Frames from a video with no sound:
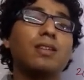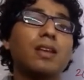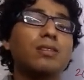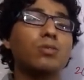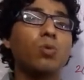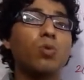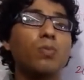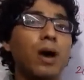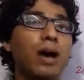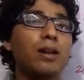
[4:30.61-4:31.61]
There is no
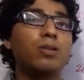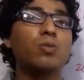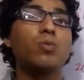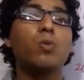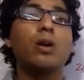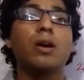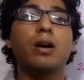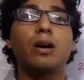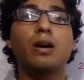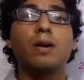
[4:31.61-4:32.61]
bar to
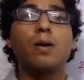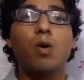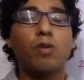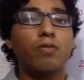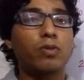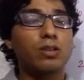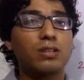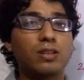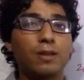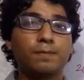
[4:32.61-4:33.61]
opt for
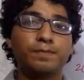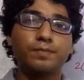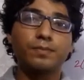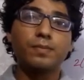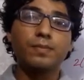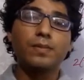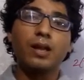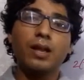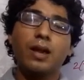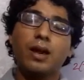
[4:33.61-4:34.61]
the scheme.
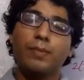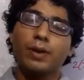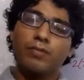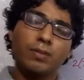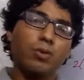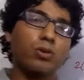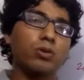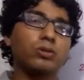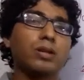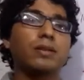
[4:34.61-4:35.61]
But one more
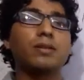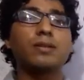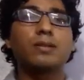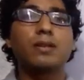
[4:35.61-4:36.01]
question.